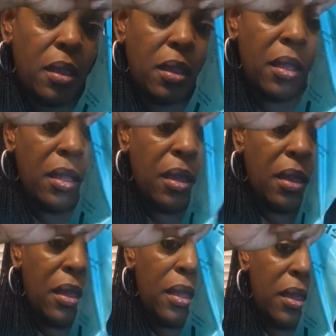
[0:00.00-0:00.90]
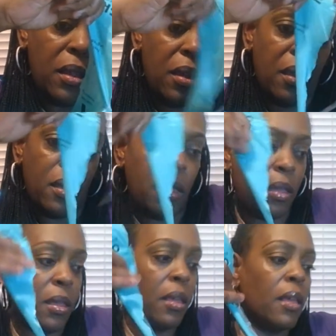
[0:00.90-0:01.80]

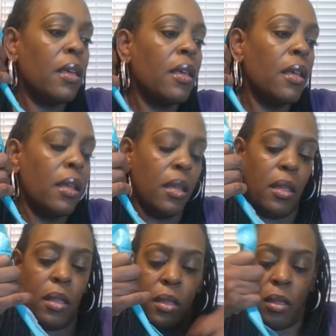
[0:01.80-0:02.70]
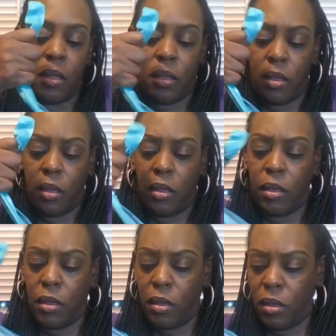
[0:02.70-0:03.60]

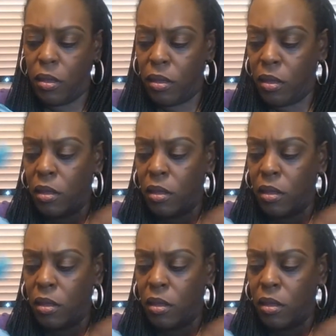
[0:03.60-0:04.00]
No one is speaking in this clip.